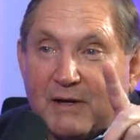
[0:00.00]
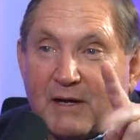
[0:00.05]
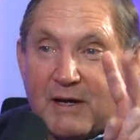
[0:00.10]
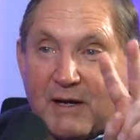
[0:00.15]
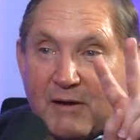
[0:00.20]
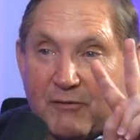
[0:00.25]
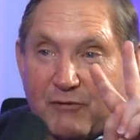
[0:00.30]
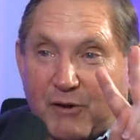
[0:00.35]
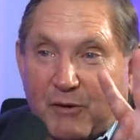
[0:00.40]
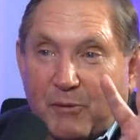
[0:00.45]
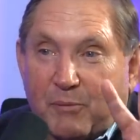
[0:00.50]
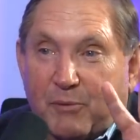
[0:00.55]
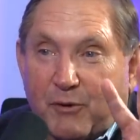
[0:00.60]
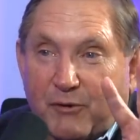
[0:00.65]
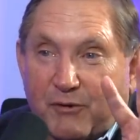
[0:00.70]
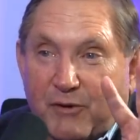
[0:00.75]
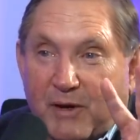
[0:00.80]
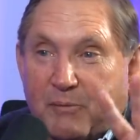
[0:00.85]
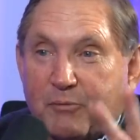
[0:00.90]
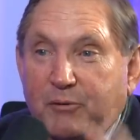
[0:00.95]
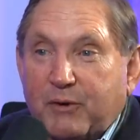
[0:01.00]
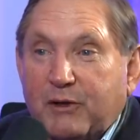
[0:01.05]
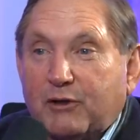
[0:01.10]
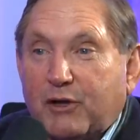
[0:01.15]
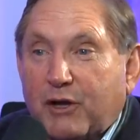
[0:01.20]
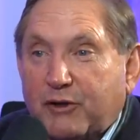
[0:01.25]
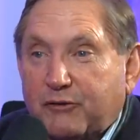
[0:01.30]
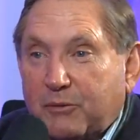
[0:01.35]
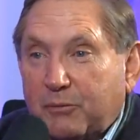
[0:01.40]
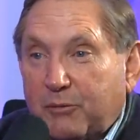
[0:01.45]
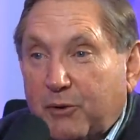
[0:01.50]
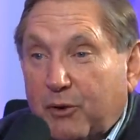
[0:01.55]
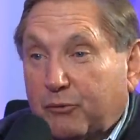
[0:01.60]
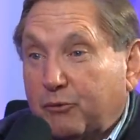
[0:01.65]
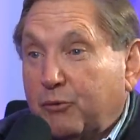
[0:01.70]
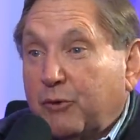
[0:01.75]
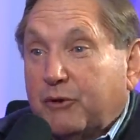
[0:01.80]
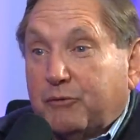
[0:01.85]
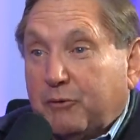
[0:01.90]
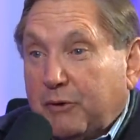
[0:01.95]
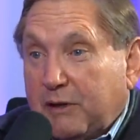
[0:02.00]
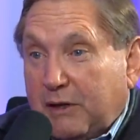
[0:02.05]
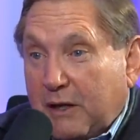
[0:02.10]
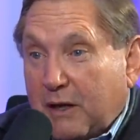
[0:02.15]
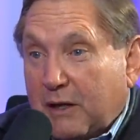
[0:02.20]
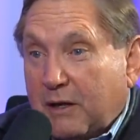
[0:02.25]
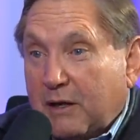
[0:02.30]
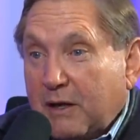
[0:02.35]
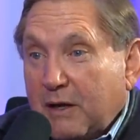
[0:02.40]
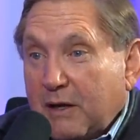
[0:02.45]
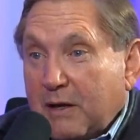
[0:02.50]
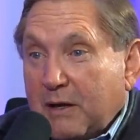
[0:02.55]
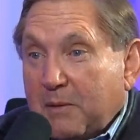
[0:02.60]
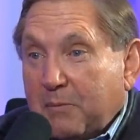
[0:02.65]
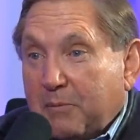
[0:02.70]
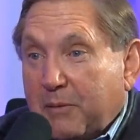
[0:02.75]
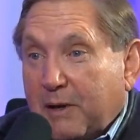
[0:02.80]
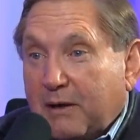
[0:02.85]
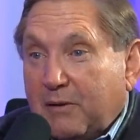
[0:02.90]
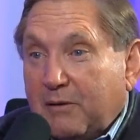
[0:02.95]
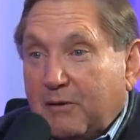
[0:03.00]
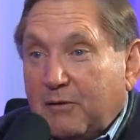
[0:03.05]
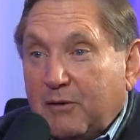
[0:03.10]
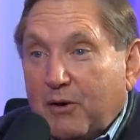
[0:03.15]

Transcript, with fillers: If they were both up, we'd launch them both, which we did. But,